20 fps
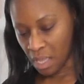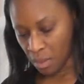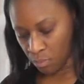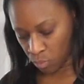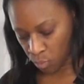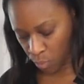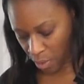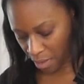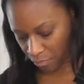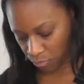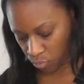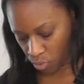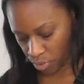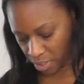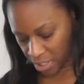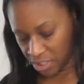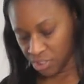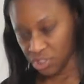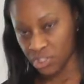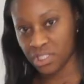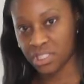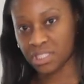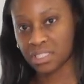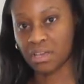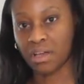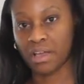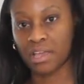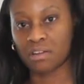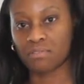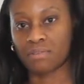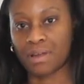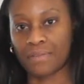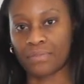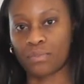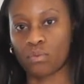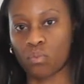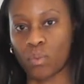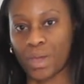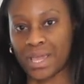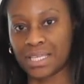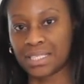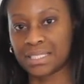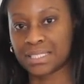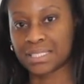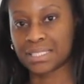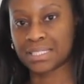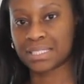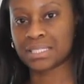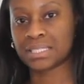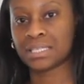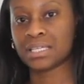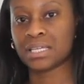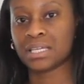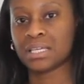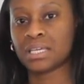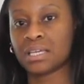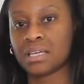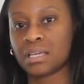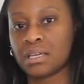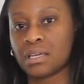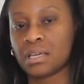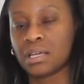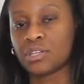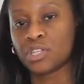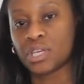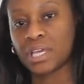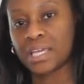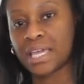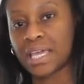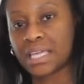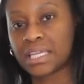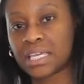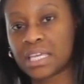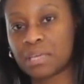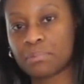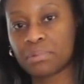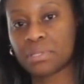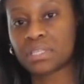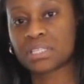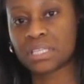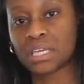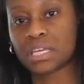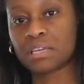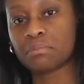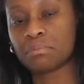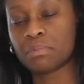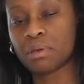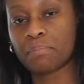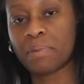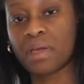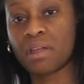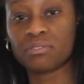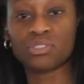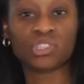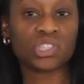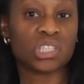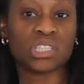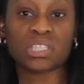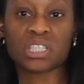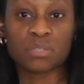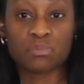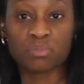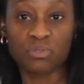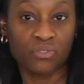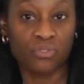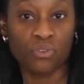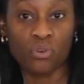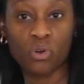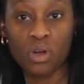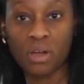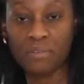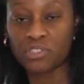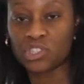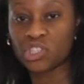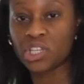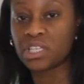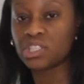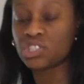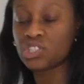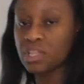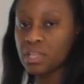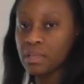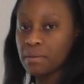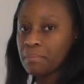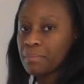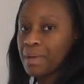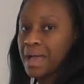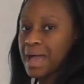the way I've worn it, it's just a tight around the waist. Again, keeping the same pair of jeans as before, I haven't changed them.